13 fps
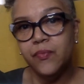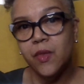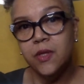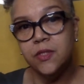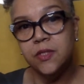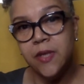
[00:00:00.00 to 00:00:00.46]

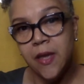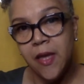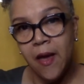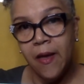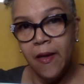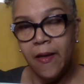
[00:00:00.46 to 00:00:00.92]
today
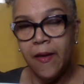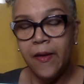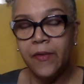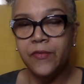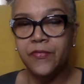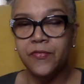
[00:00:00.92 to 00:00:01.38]
I
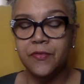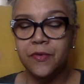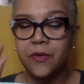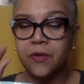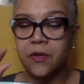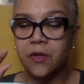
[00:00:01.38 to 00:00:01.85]
have
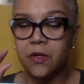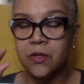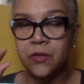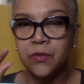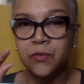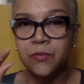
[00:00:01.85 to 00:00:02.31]
a
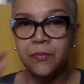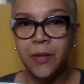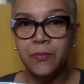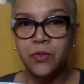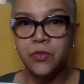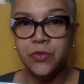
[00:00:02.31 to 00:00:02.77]
little
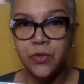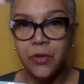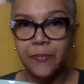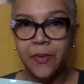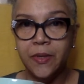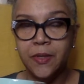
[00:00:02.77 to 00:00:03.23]
maple
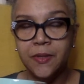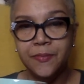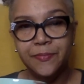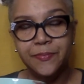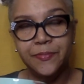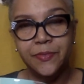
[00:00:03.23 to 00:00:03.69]
syrup in it
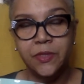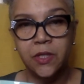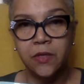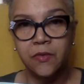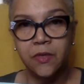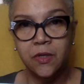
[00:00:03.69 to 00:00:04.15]
to
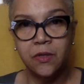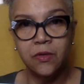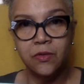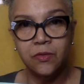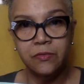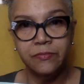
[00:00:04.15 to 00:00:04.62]
give it
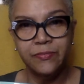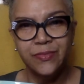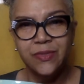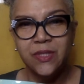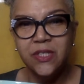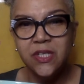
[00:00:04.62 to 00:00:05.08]

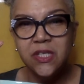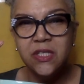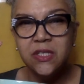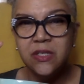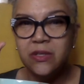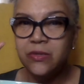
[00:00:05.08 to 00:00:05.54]

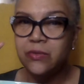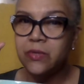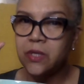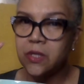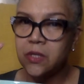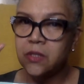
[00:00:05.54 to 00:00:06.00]
just a little
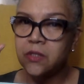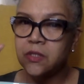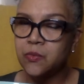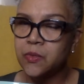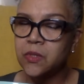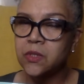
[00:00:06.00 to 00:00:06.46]
hint of
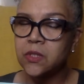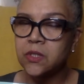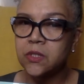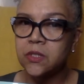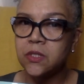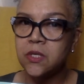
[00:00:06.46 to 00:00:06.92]

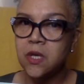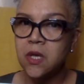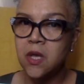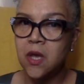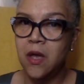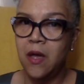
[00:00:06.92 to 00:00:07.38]
sweetness.
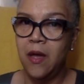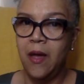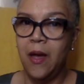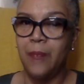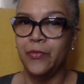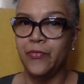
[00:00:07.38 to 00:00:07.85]

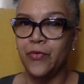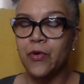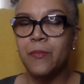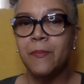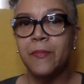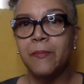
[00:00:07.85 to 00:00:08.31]
I
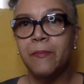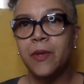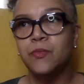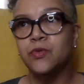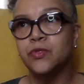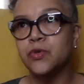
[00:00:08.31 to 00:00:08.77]
prefer
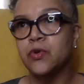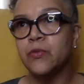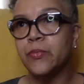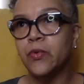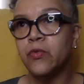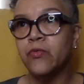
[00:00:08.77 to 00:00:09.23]
maple
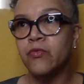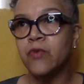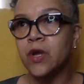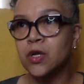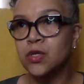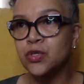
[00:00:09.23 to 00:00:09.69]
syrup over
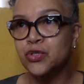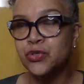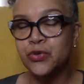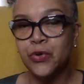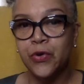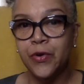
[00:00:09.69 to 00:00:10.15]
regular
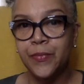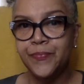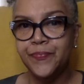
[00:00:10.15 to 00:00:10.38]
sugar.